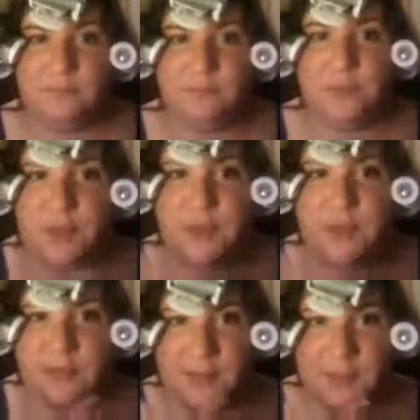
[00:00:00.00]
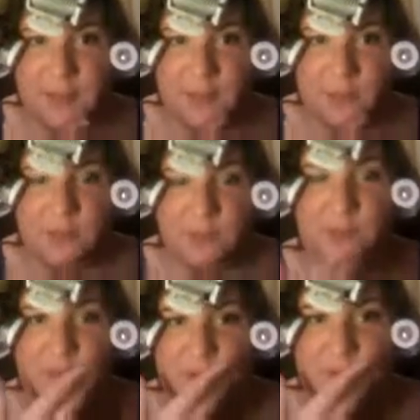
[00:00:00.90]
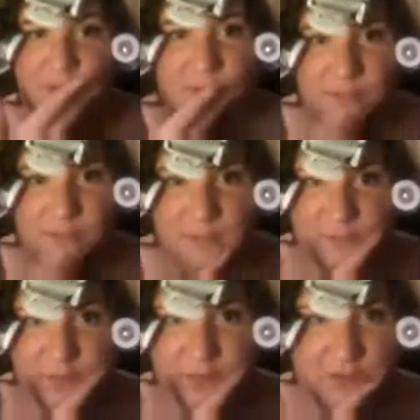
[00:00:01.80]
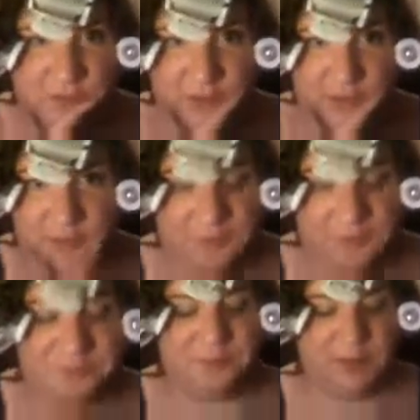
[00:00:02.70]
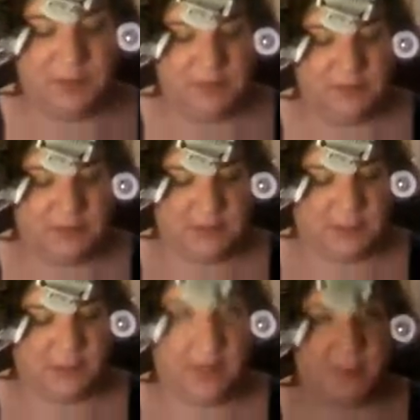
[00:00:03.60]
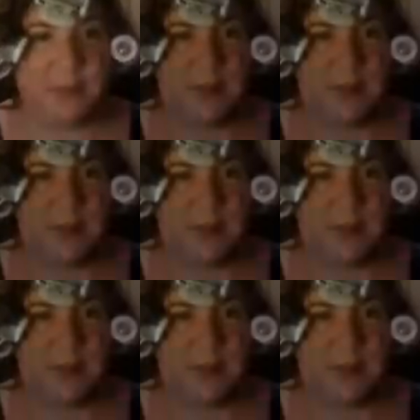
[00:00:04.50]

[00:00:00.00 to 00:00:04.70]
you're going to need to like makeup remove and fix your stuff here. So I'm going to